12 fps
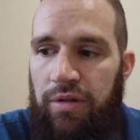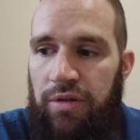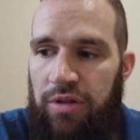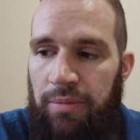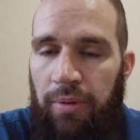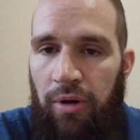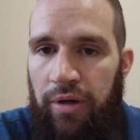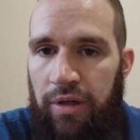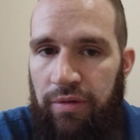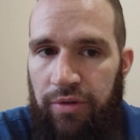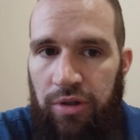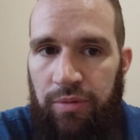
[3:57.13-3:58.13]
some part
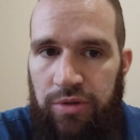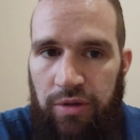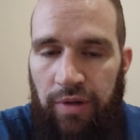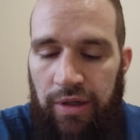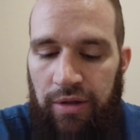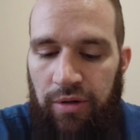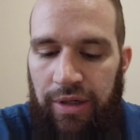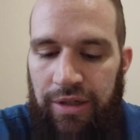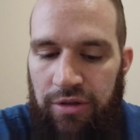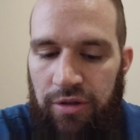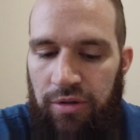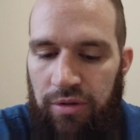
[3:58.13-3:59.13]
in terms of in their
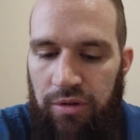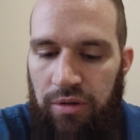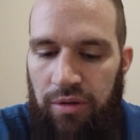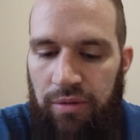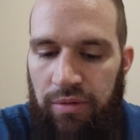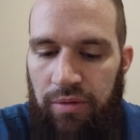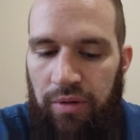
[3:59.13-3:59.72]
internal,